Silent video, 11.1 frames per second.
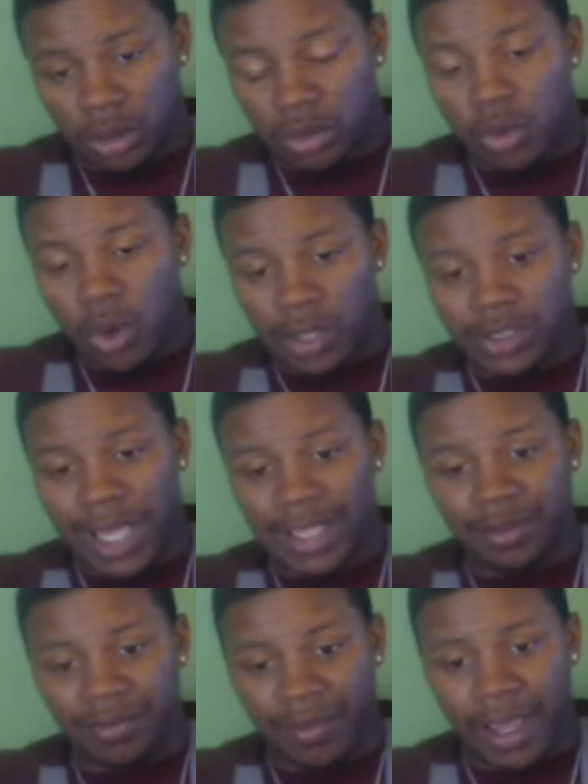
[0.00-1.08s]
who else
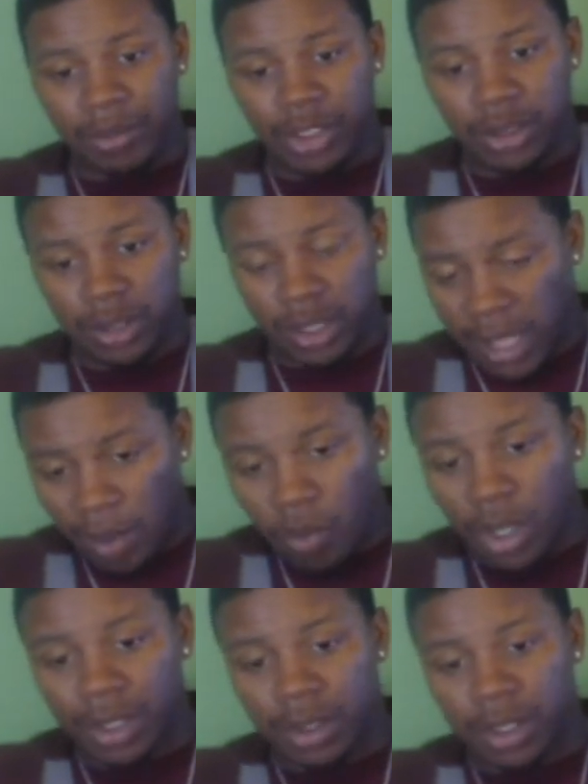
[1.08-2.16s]
has a family that they
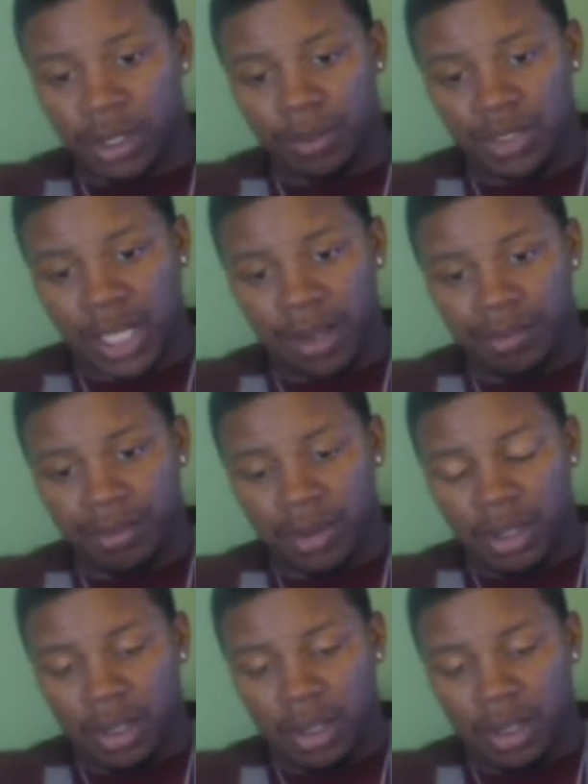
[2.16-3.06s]
want to keep safe?